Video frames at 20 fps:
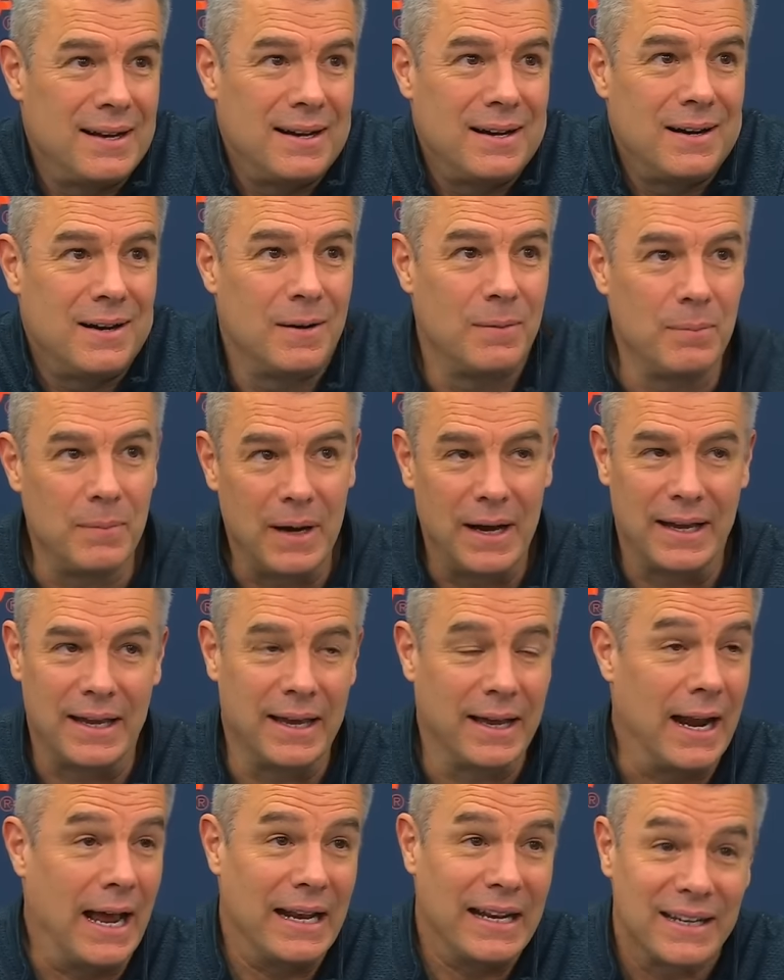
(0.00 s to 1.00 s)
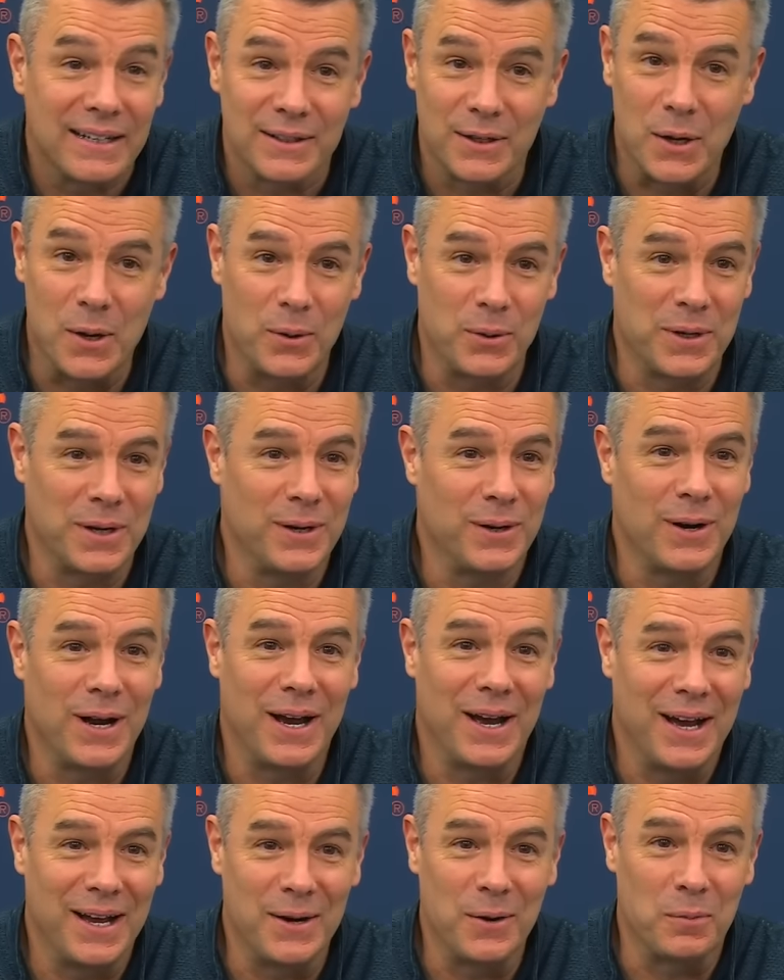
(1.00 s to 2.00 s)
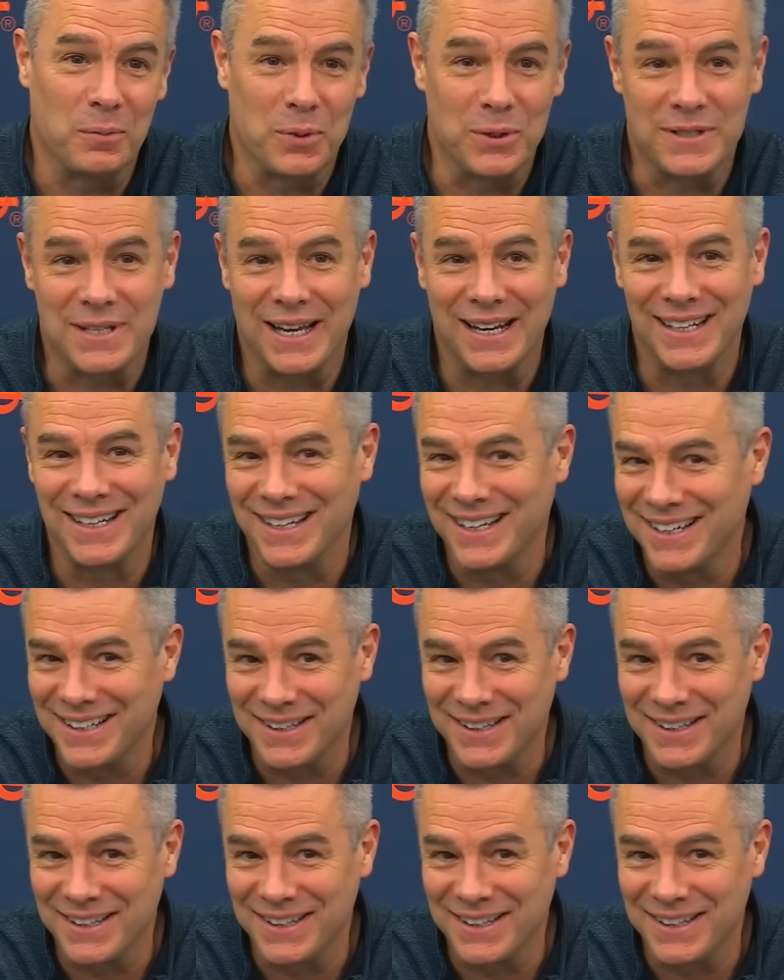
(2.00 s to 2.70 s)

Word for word: Um, again, I didn't go here. I, I don't pretend to.